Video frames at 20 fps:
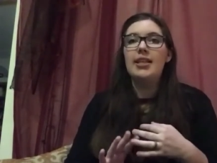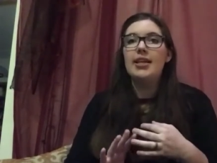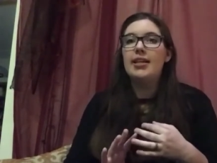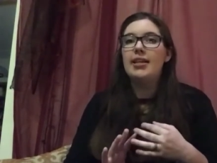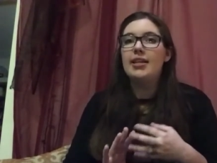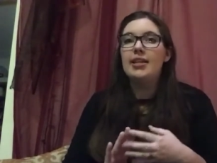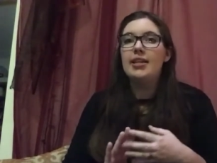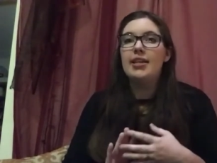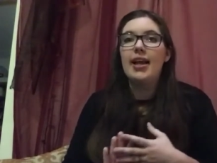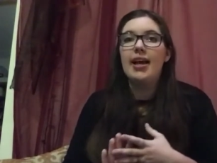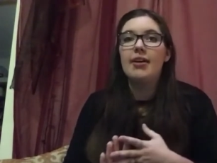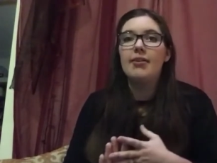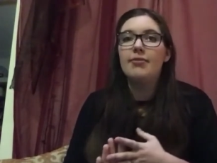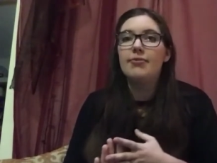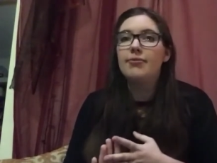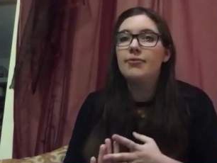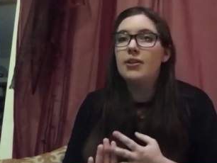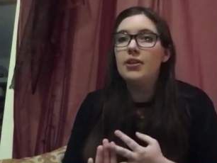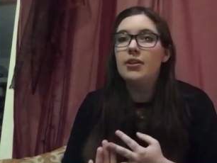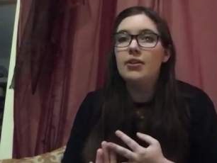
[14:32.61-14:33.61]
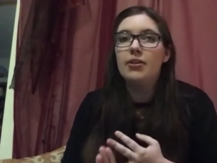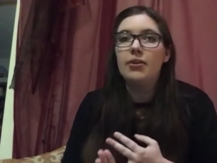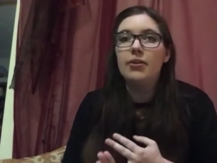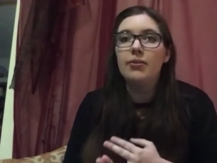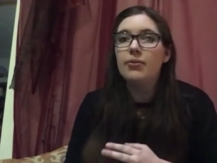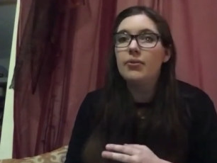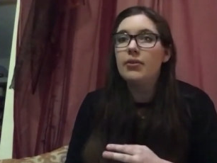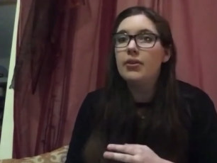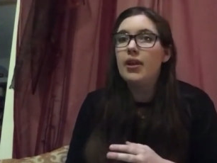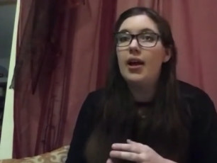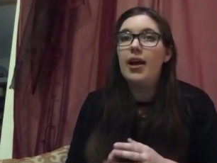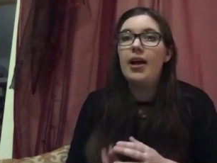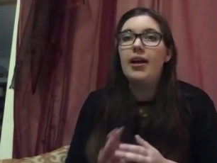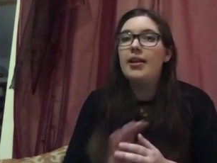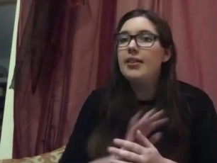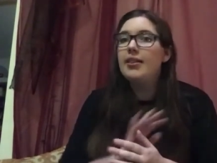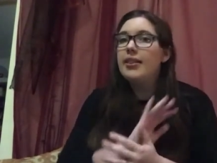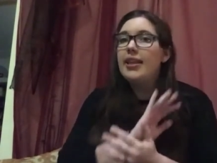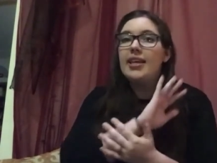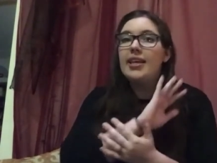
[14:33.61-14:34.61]
They didn't have,
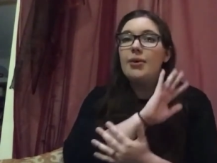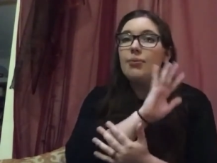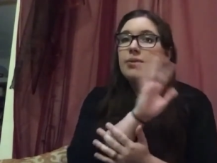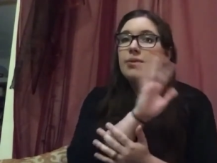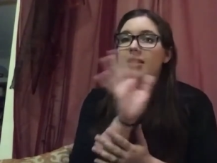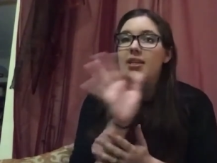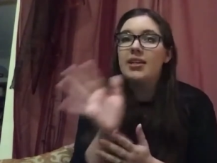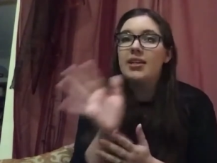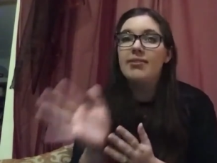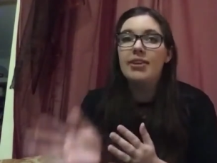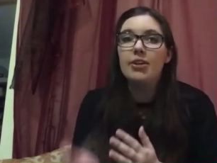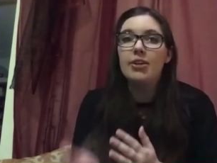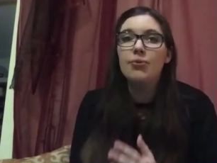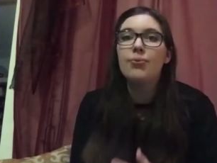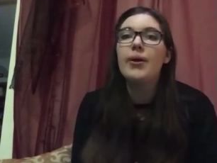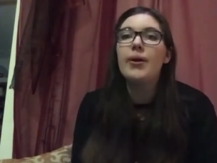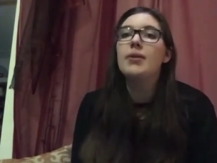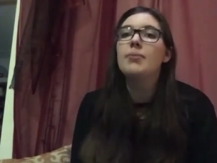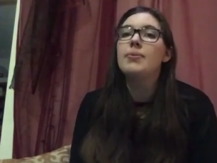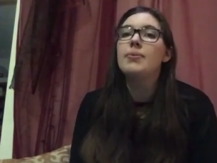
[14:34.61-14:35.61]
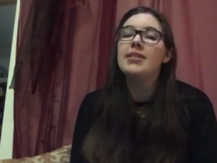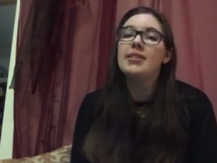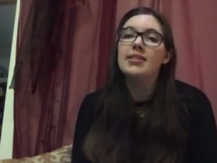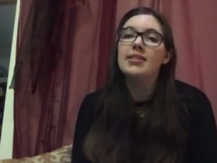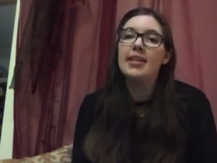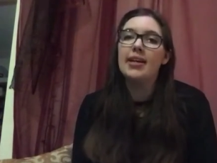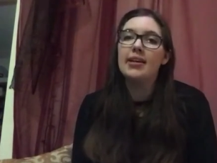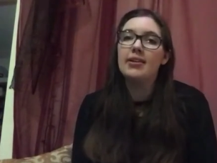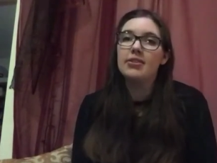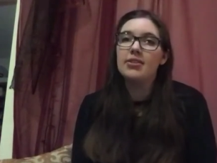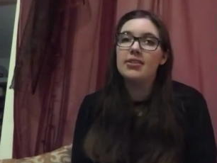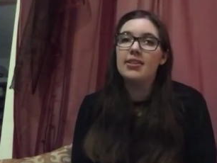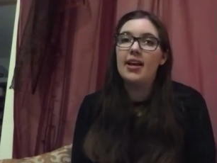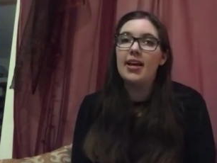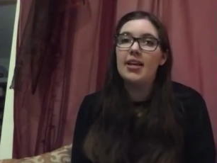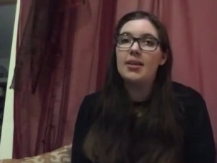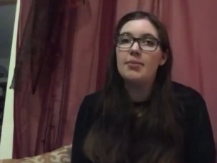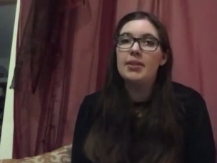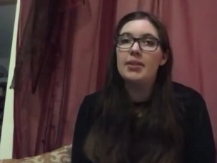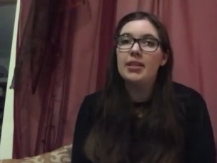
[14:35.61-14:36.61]
it was an incredibly scarce
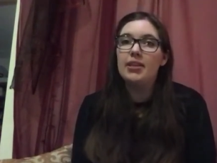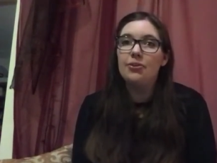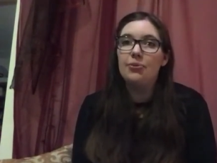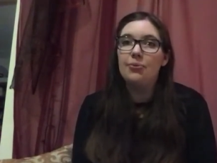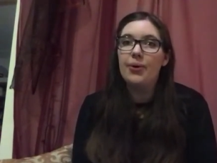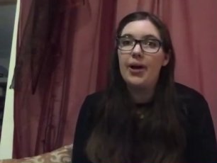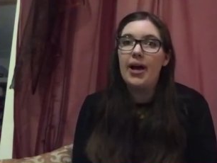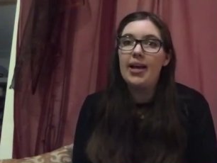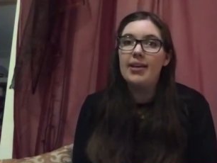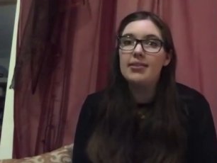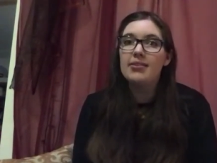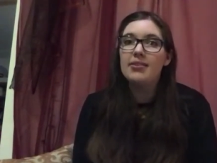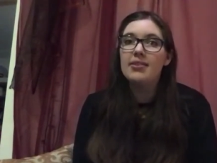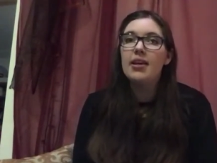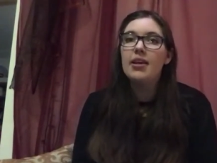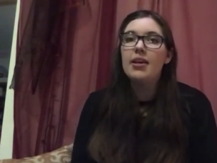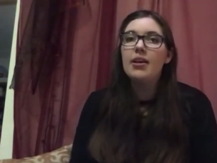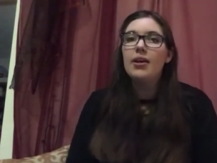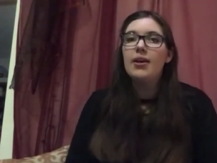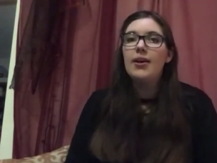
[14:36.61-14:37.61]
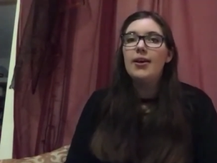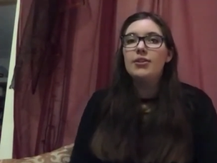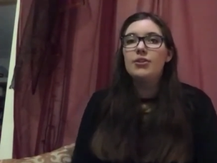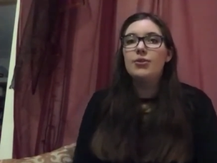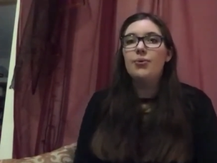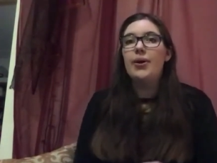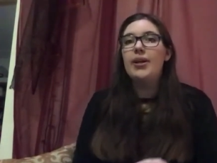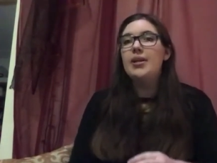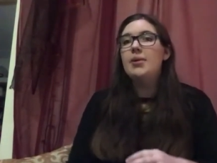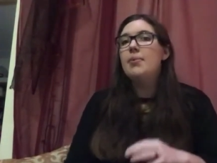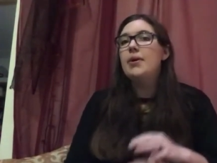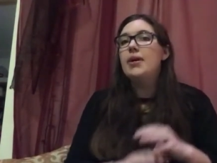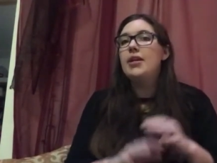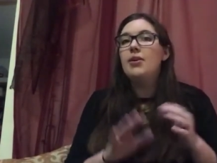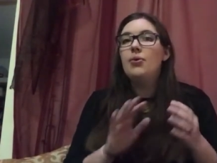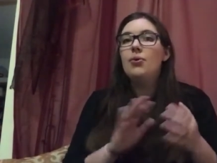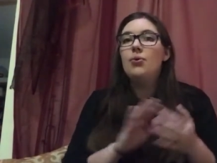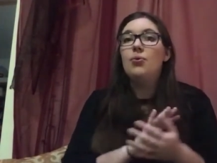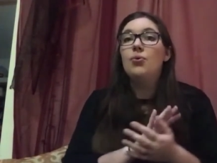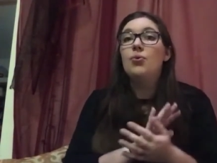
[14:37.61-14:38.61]
time in the U.S. So anybody
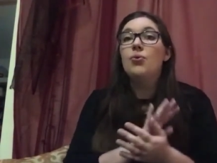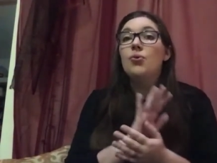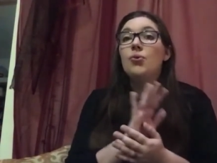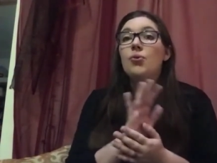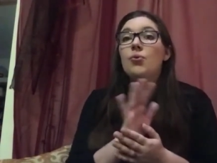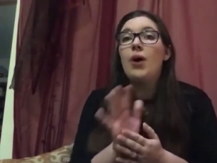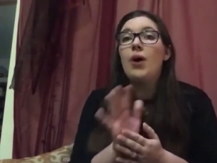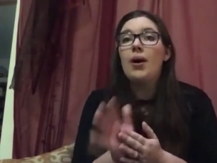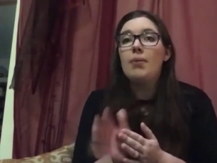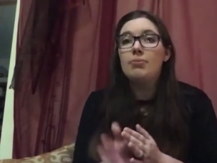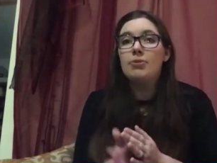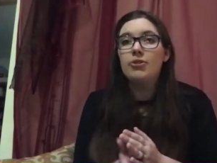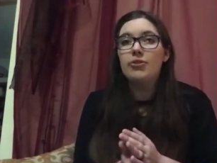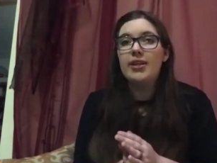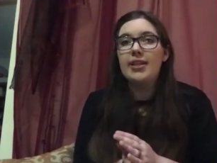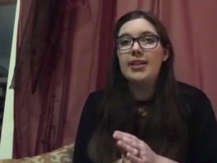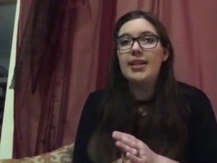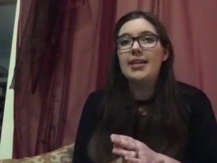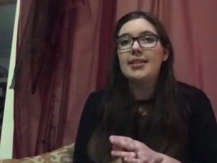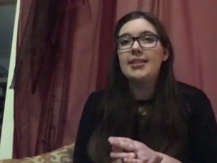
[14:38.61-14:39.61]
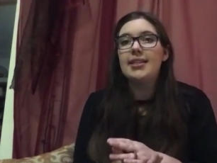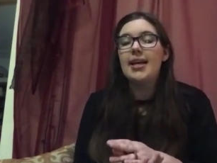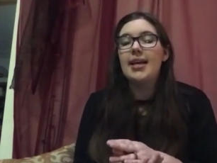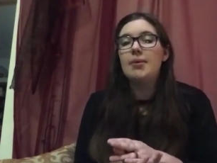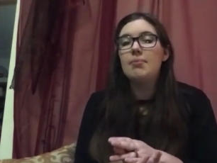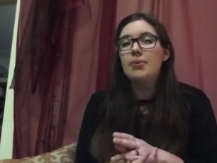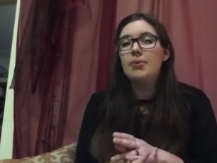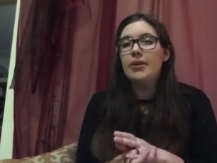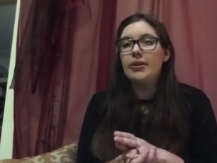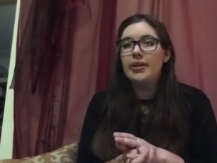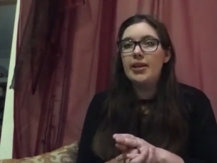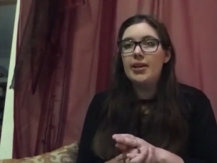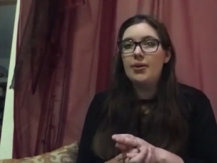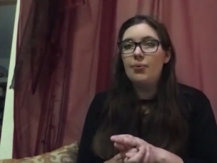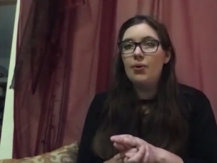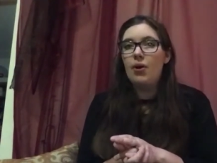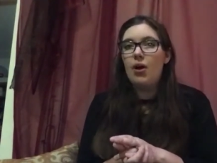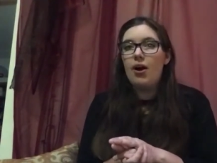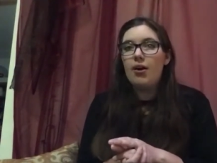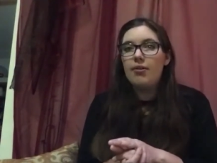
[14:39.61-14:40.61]
who grew up during that time period
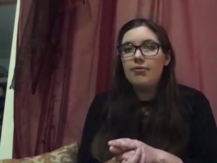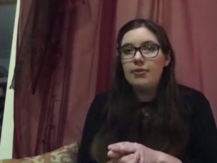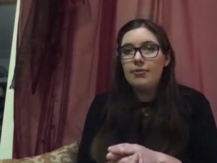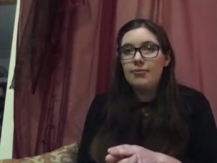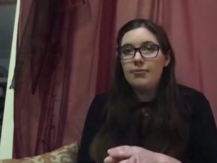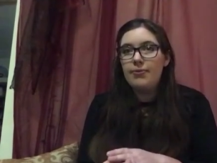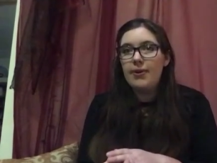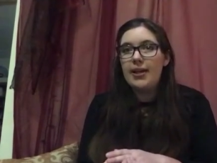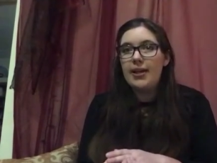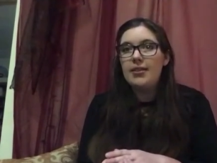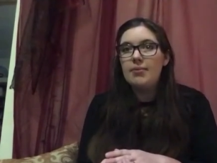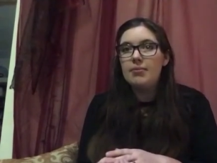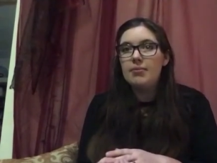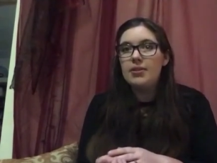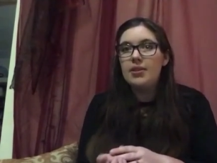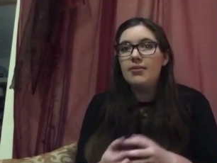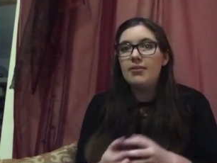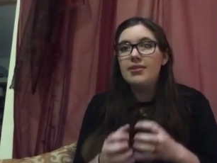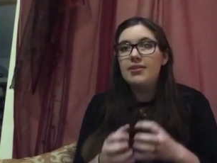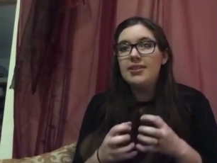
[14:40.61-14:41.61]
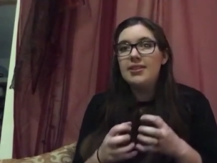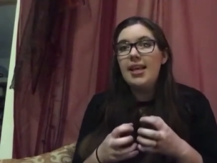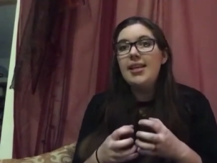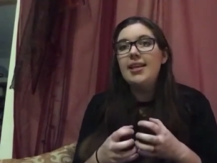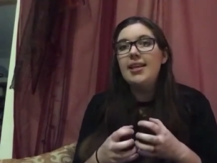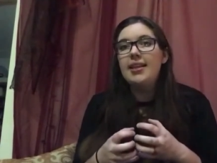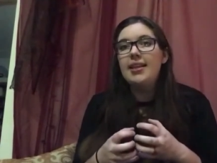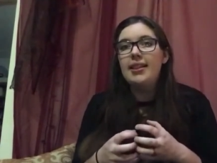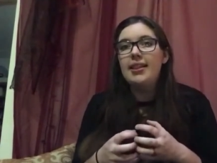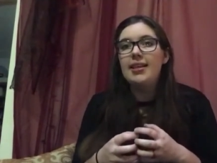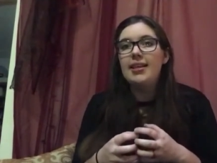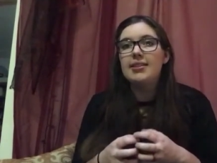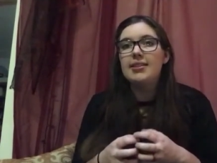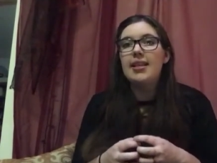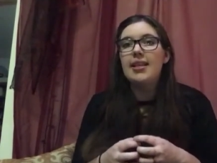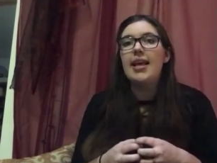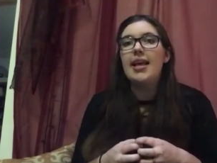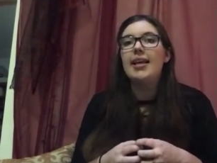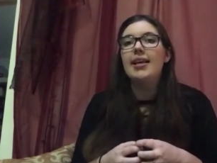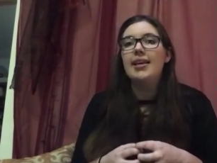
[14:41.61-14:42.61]
will often find themselves saying things
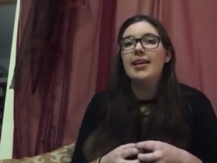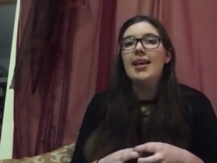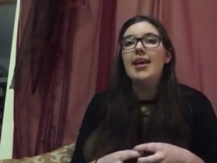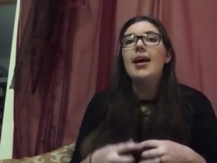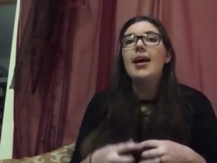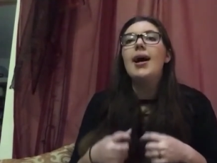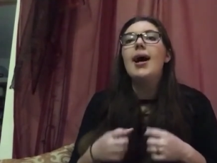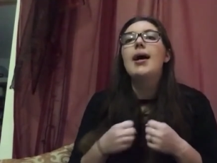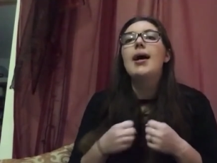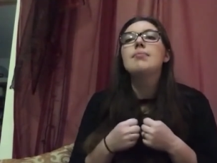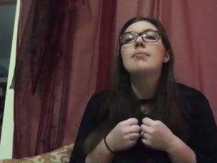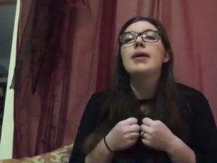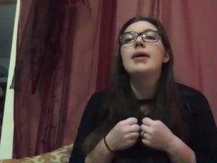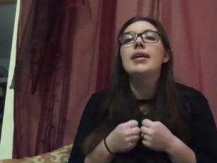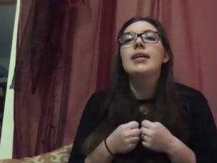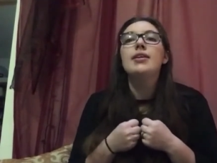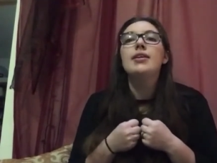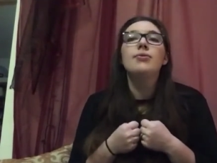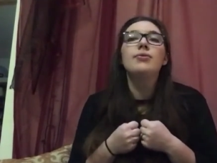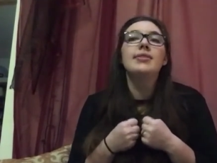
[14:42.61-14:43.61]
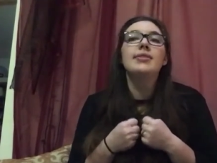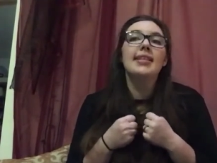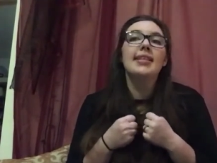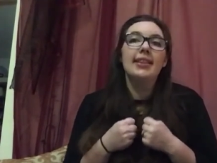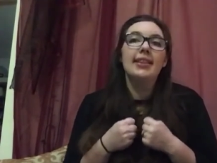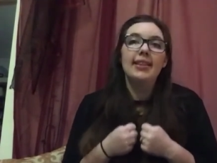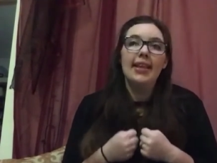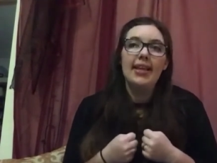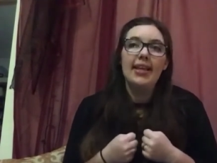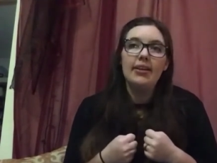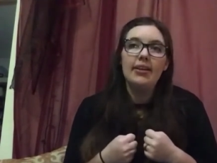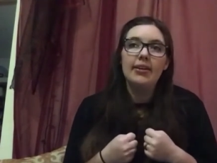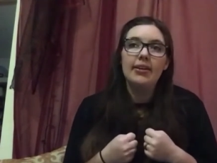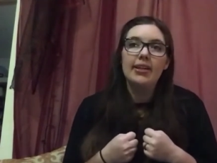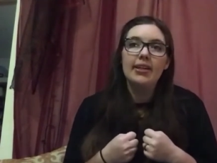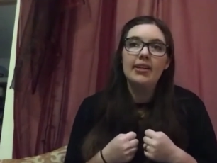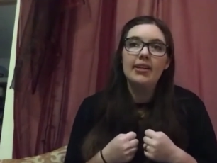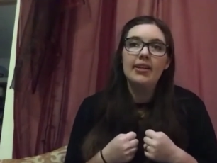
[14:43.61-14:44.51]
like, I might use it later.